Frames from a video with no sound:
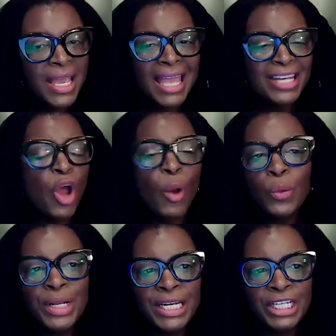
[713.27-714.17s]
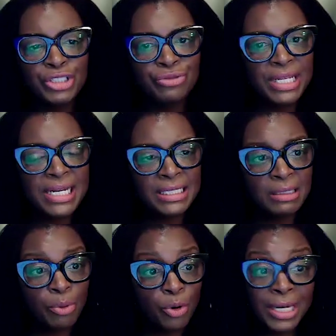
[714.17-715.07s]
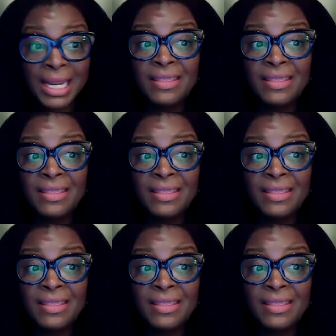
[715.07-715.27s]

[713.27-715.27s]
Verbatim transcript: and knowing what it is you need is important.